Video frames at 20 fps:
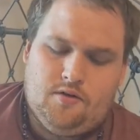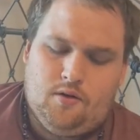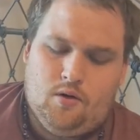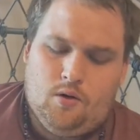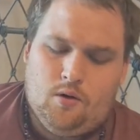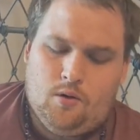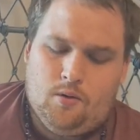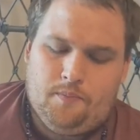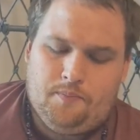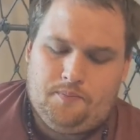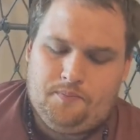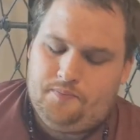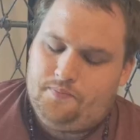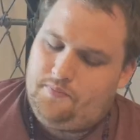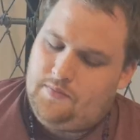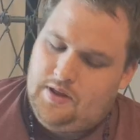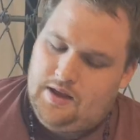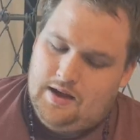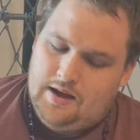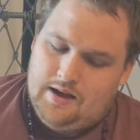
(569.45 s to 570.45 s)
So
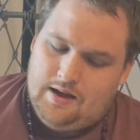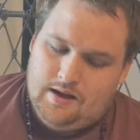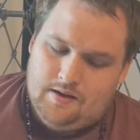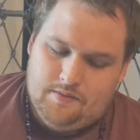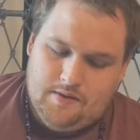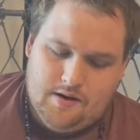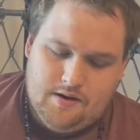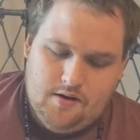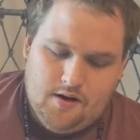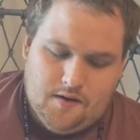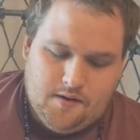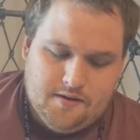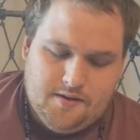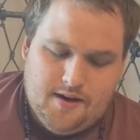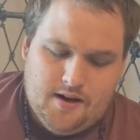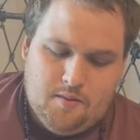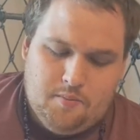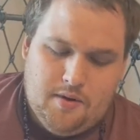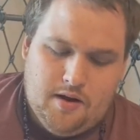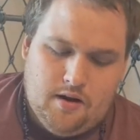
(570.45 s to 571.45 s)
yeah, and you got the
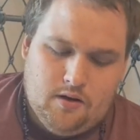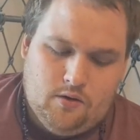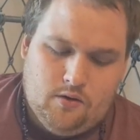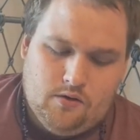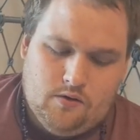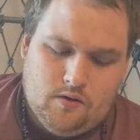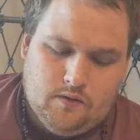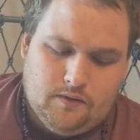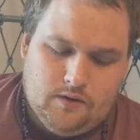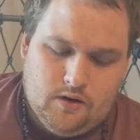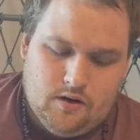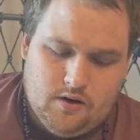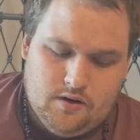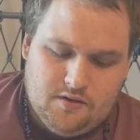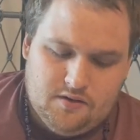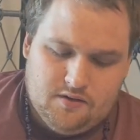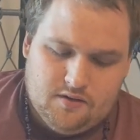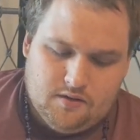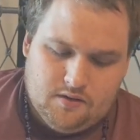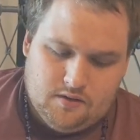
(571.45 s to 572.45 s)
Ten of Pentacles
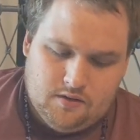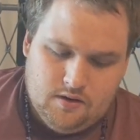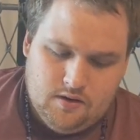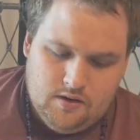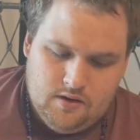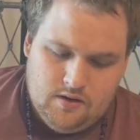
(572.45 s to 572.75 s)
reversed, and